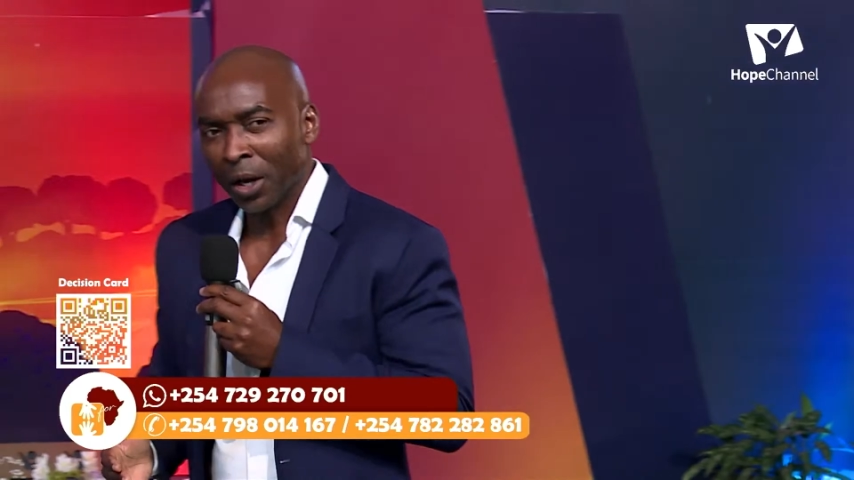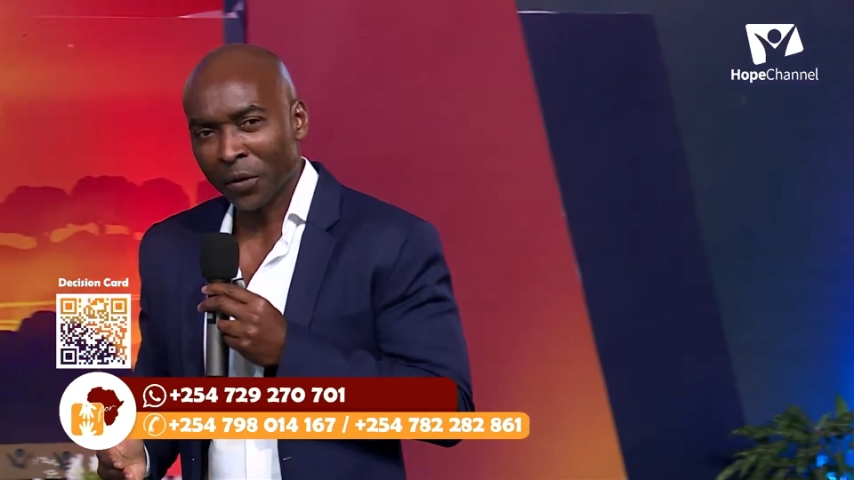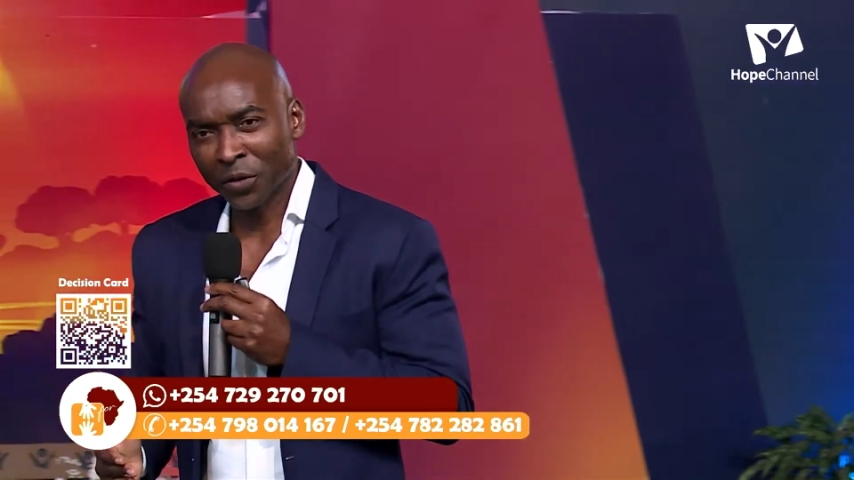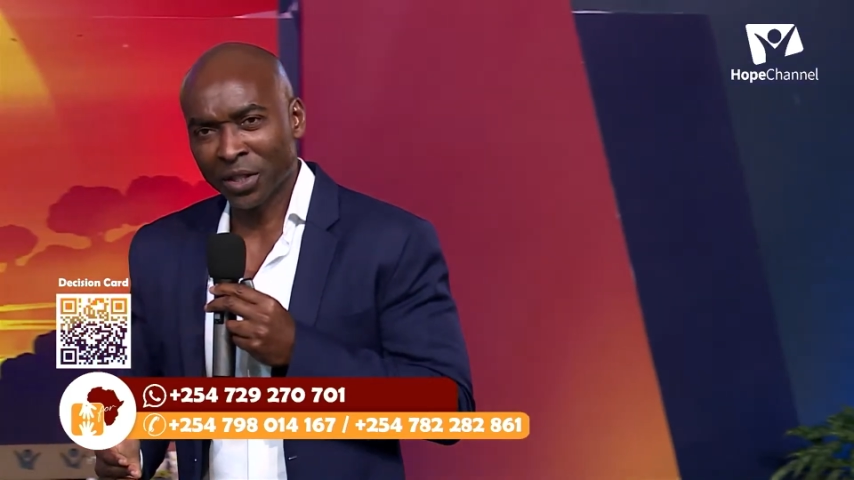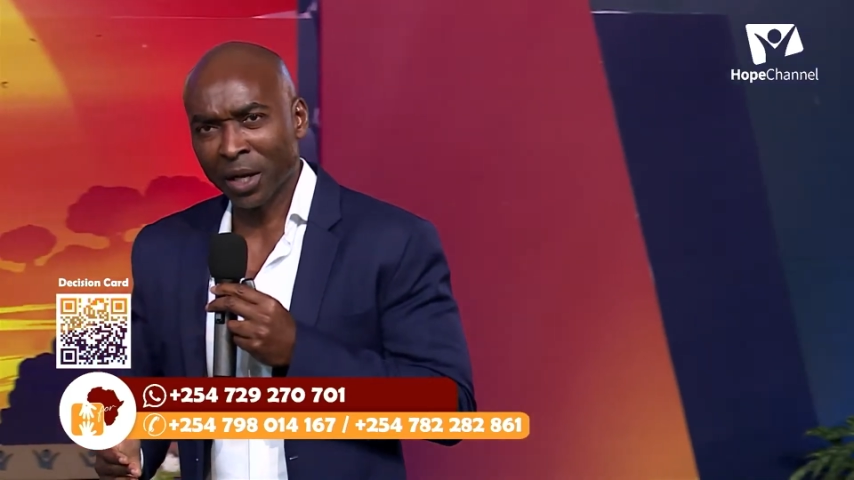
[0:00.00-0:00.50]

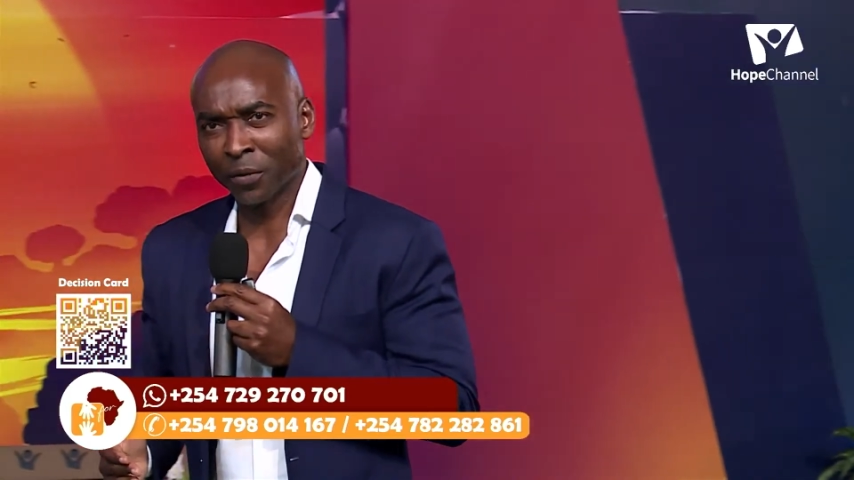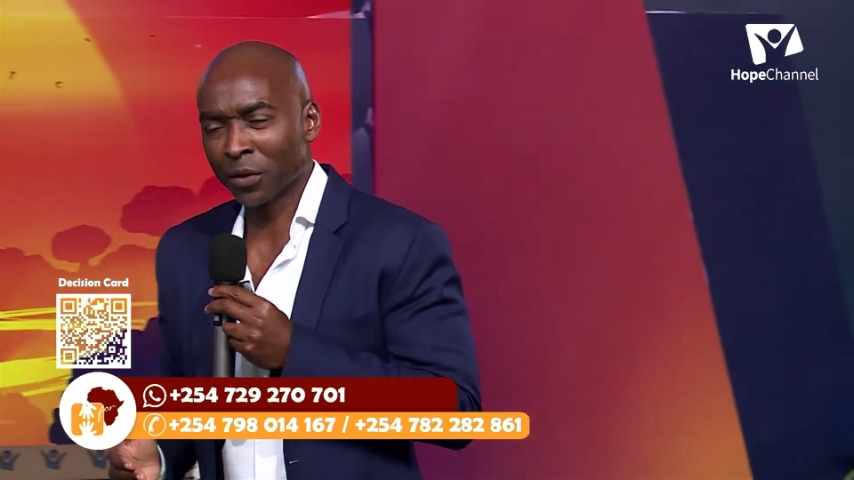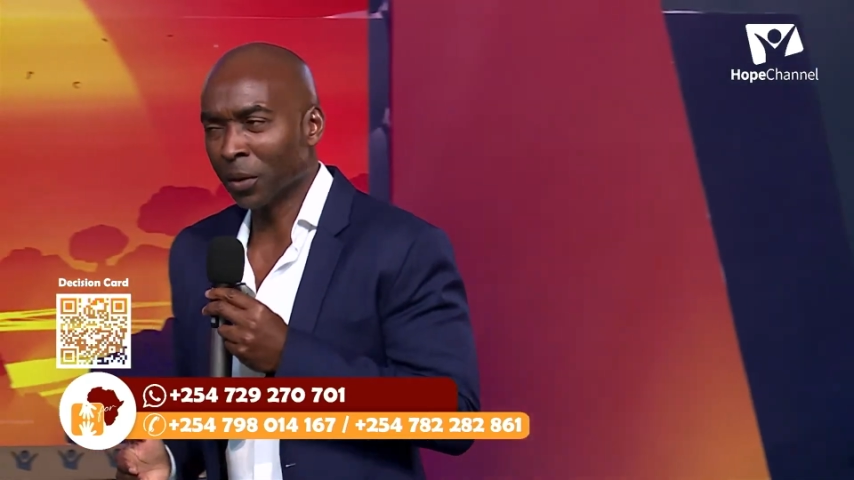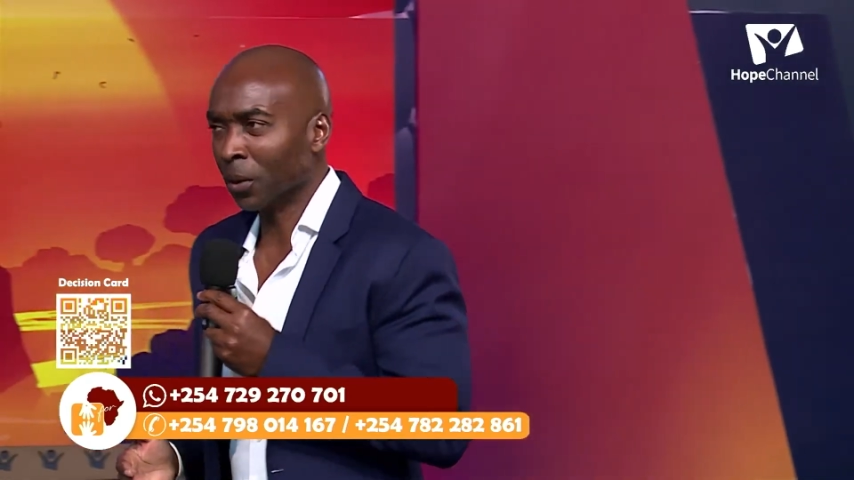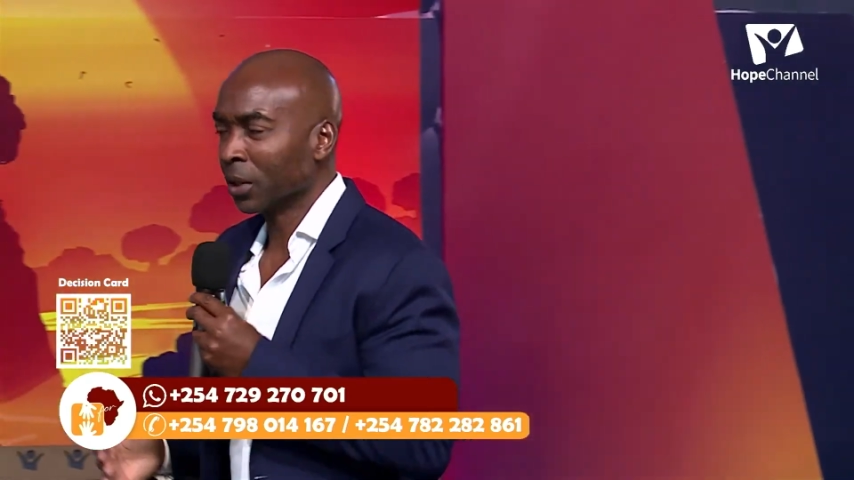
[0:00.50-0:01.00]
of self
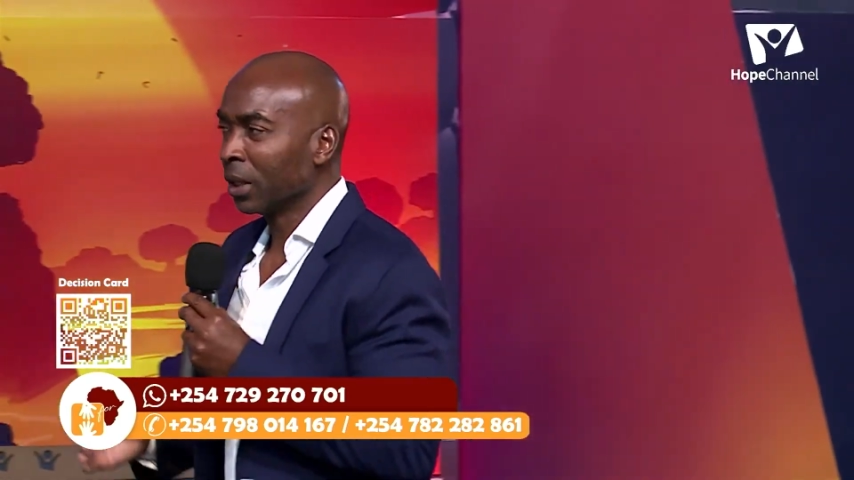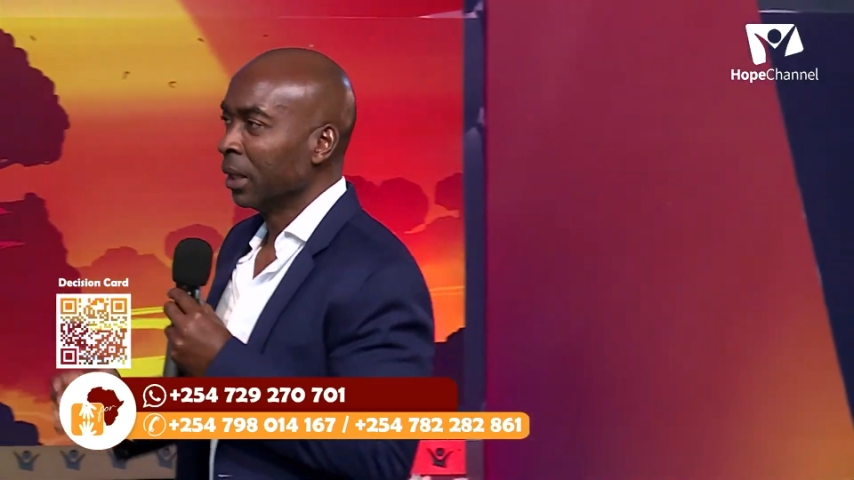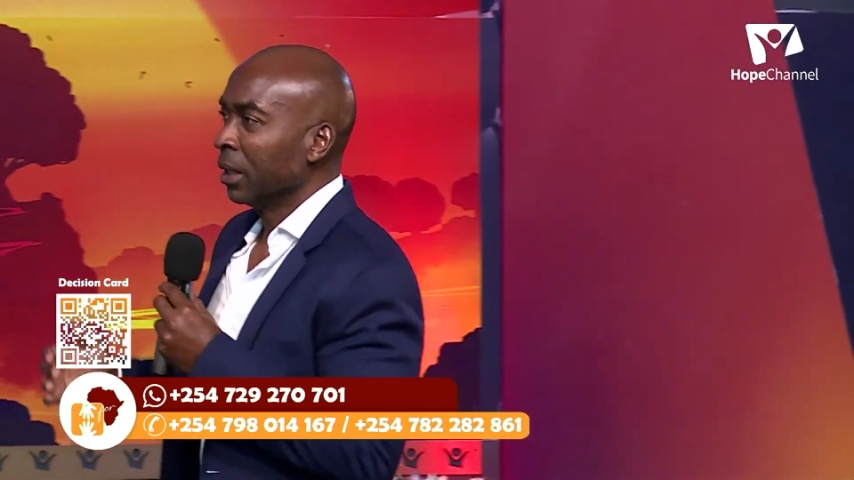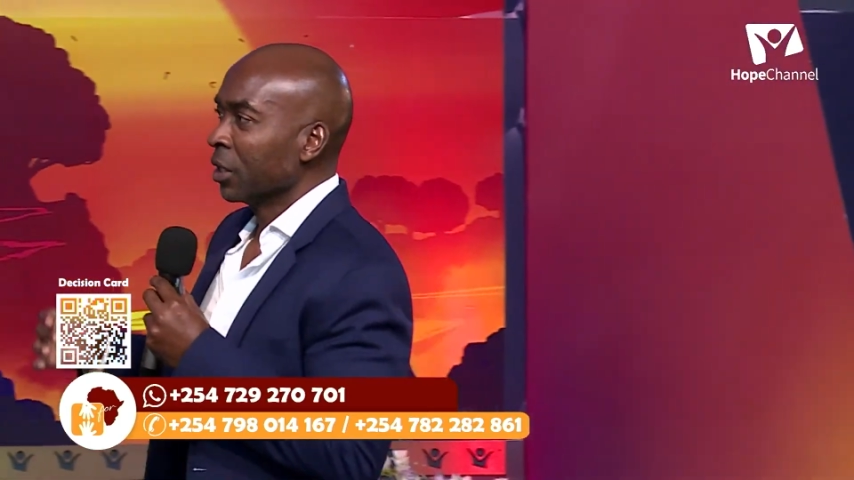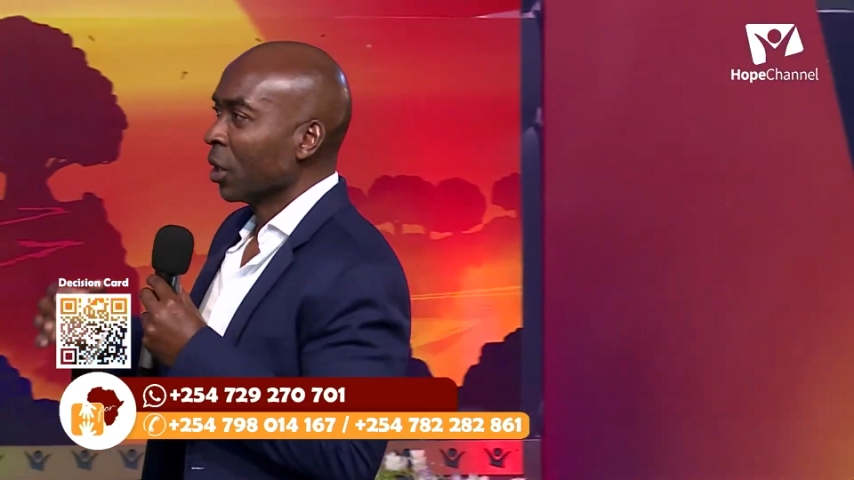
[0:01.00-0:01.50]
thought.
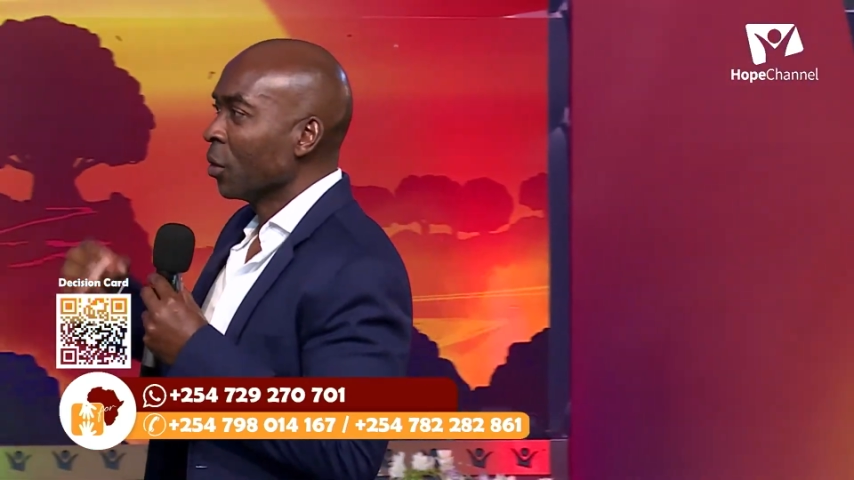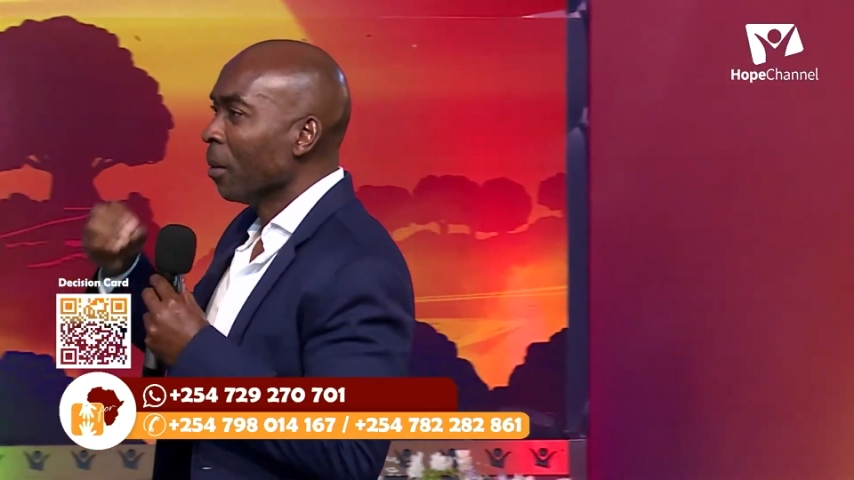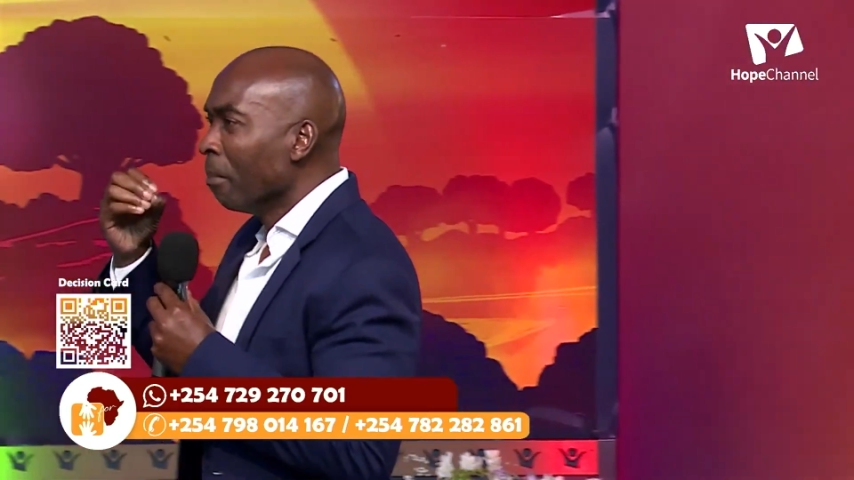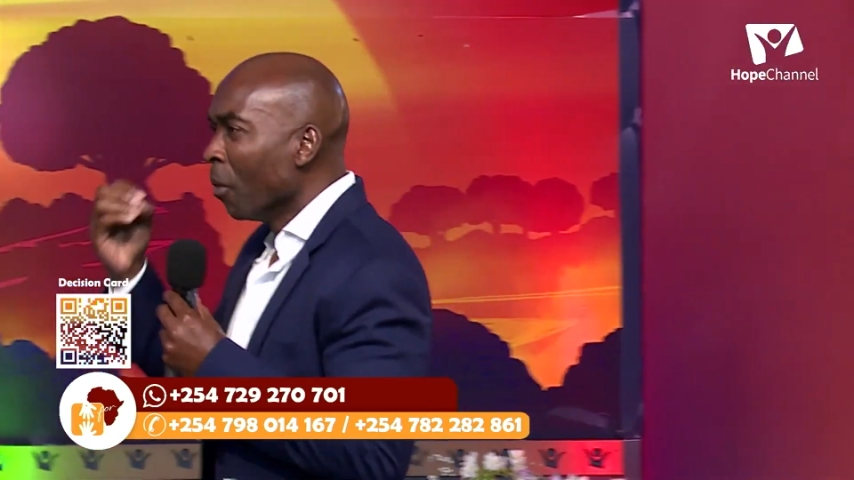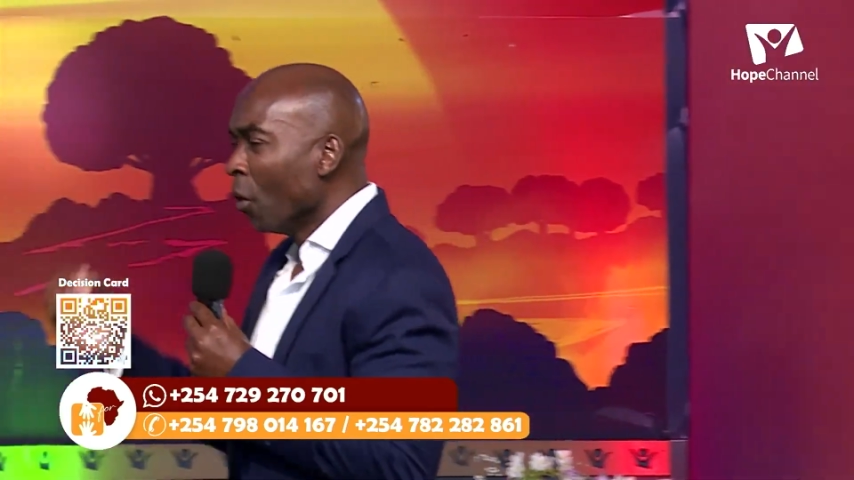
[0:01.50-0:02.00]
So
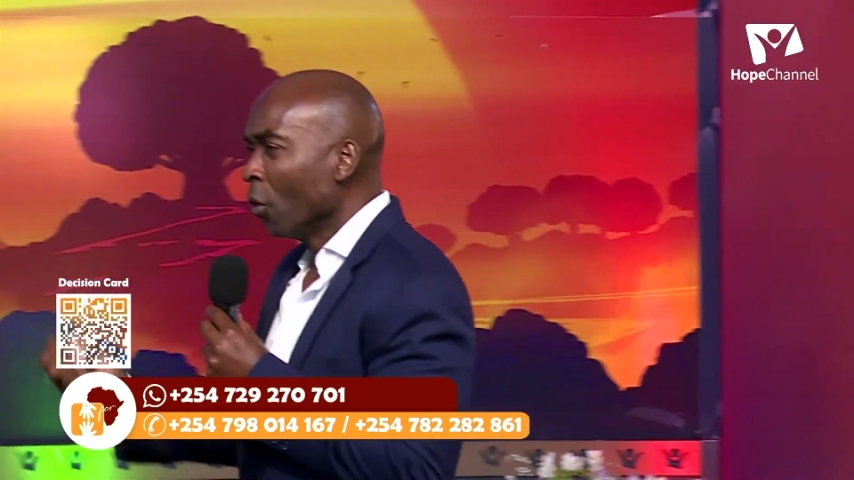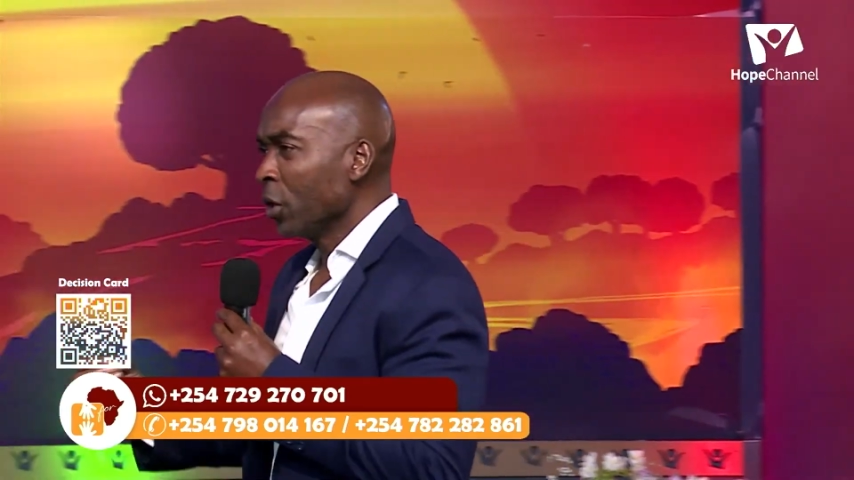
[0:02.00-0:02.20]
the more